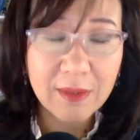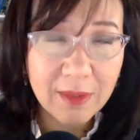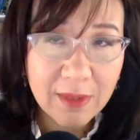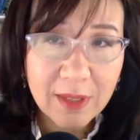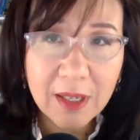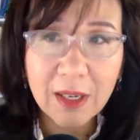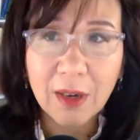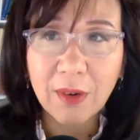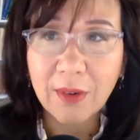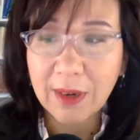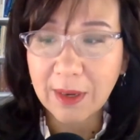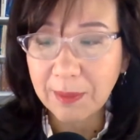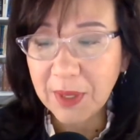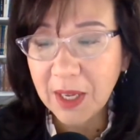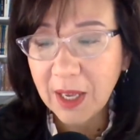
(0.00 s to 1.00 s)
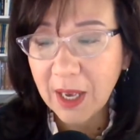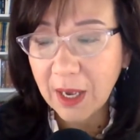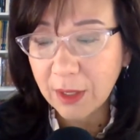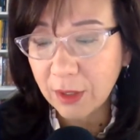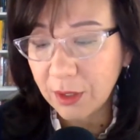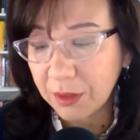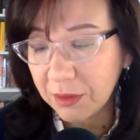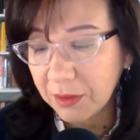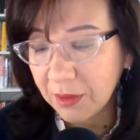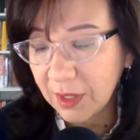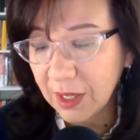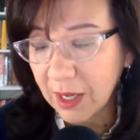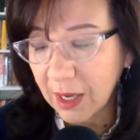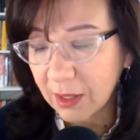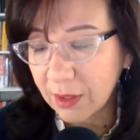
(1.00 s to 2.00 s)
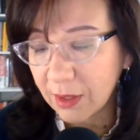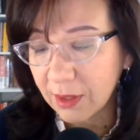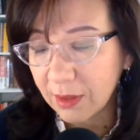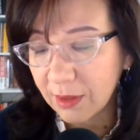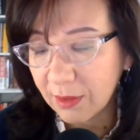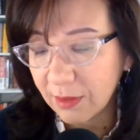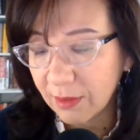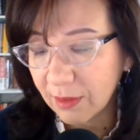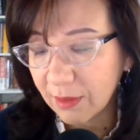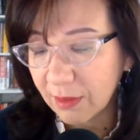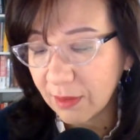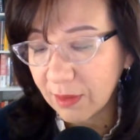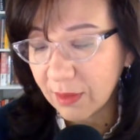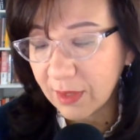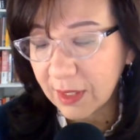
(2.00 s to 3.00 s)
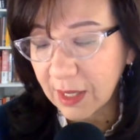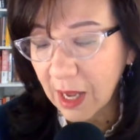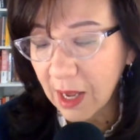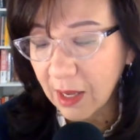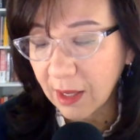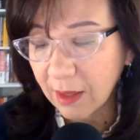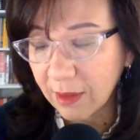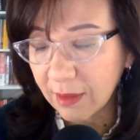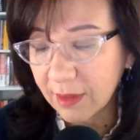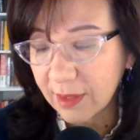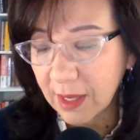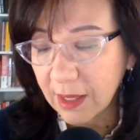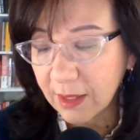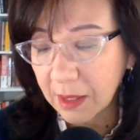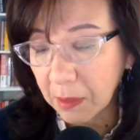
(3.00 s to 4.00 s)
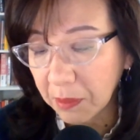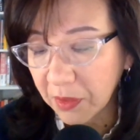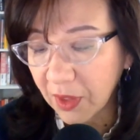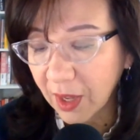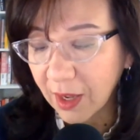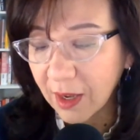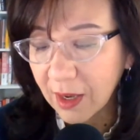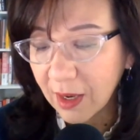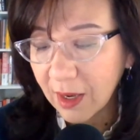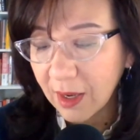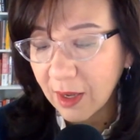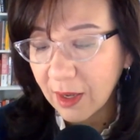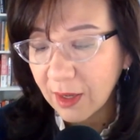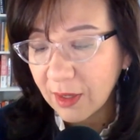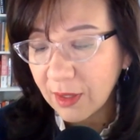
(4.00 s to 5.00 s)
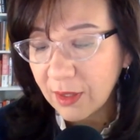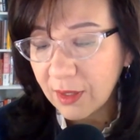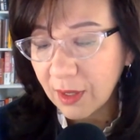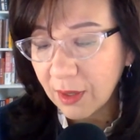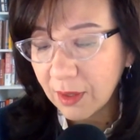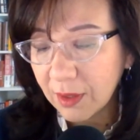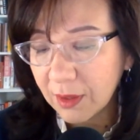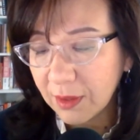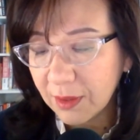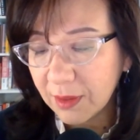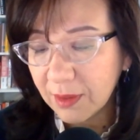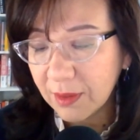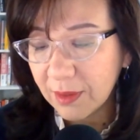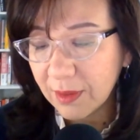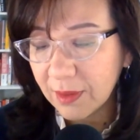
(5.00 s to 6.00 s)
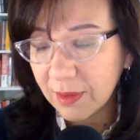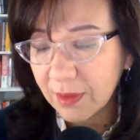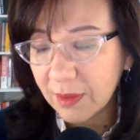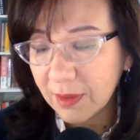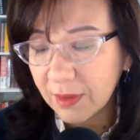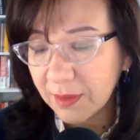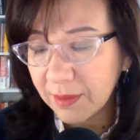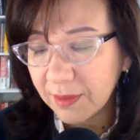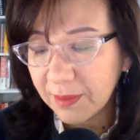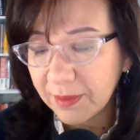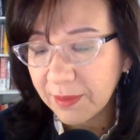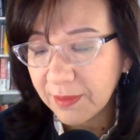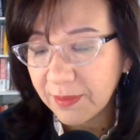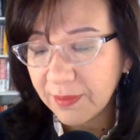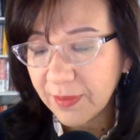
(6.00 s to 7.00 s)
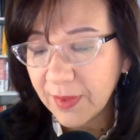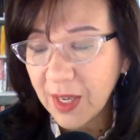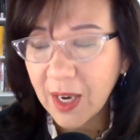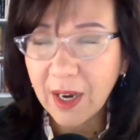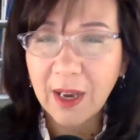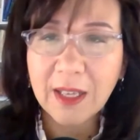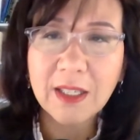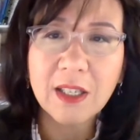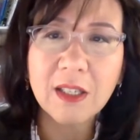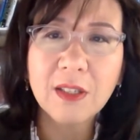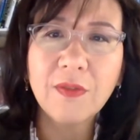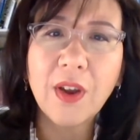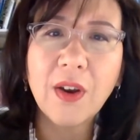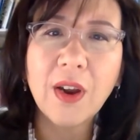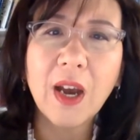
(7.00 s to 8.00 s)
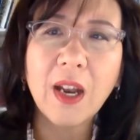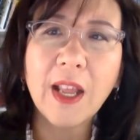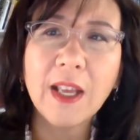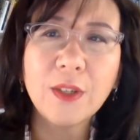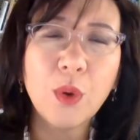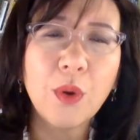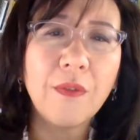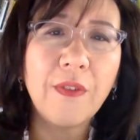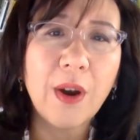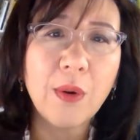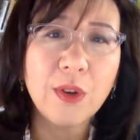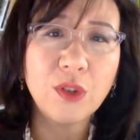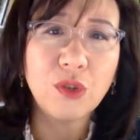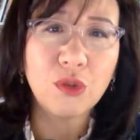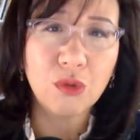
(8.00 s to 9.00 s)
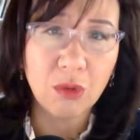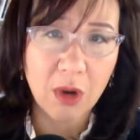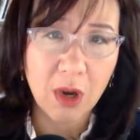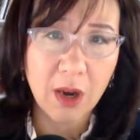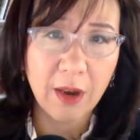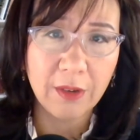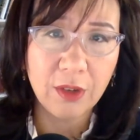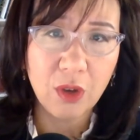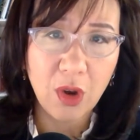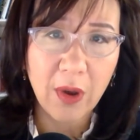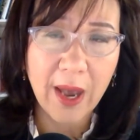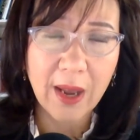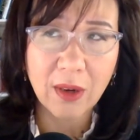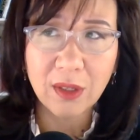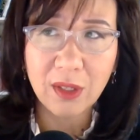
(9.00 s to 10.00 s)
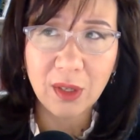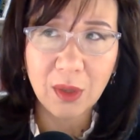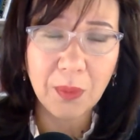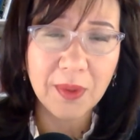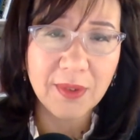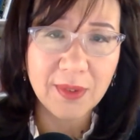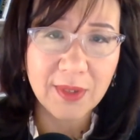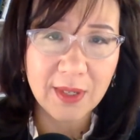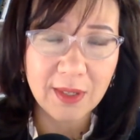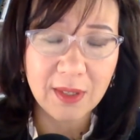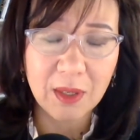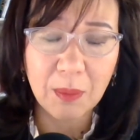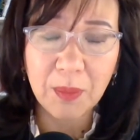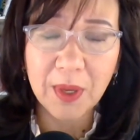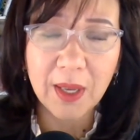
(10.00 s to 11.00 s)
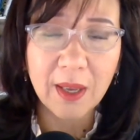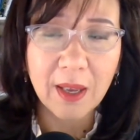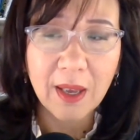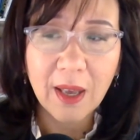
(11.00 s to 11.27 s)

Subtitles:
you know, I mean, he had to say something. So, yeah, it's just very, unless you're very strong, you know how to deal with CCP.